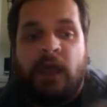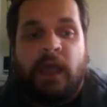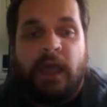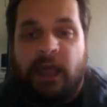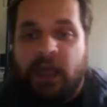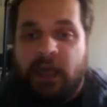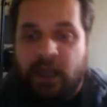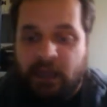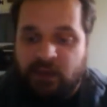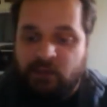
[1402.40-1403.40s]

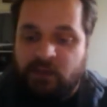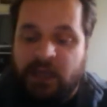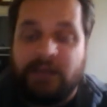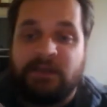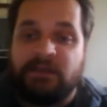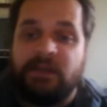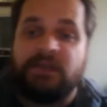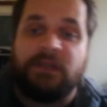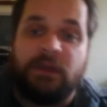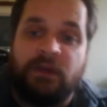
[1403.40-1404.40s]
And can you take this
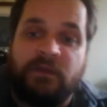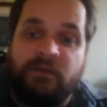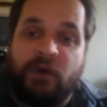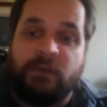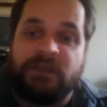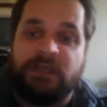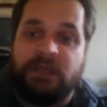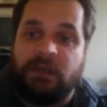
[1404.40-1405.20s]
list and go to the pharmacy?